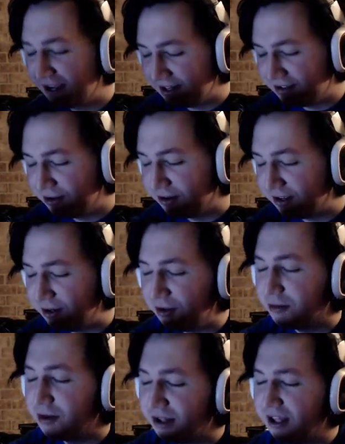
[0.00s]
took
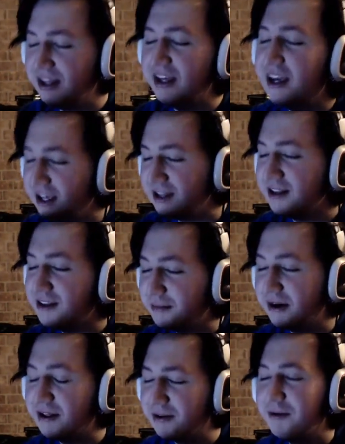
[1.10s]
ukulele into
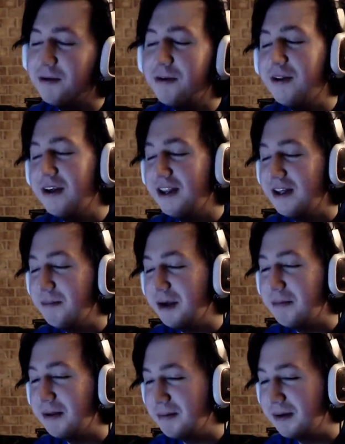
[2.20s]
my soul, and it
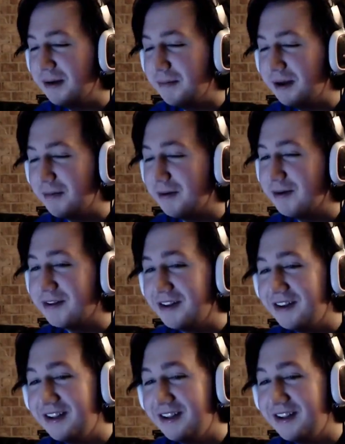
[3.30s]
made me a better person.